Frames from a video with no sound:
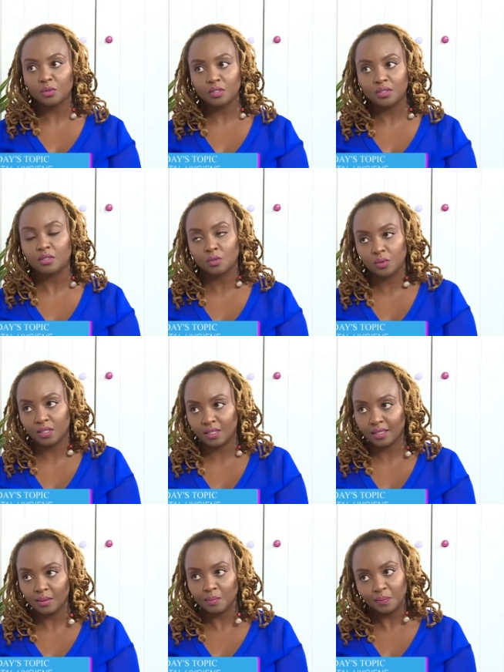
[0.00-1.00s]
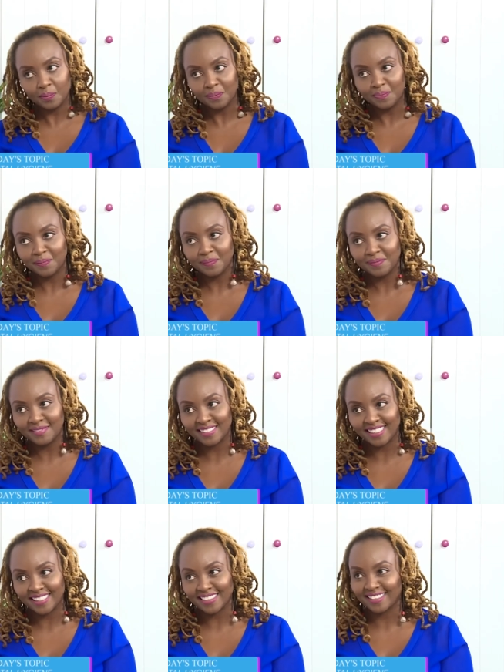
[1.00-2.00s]
unquote sweeten them.
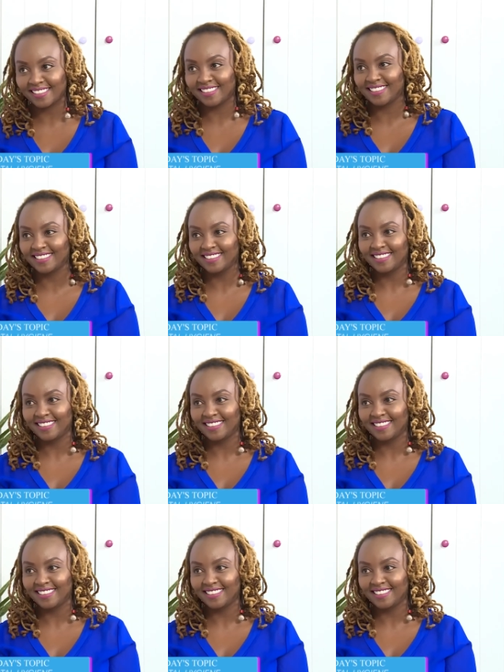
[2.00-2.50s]
Right. Yes.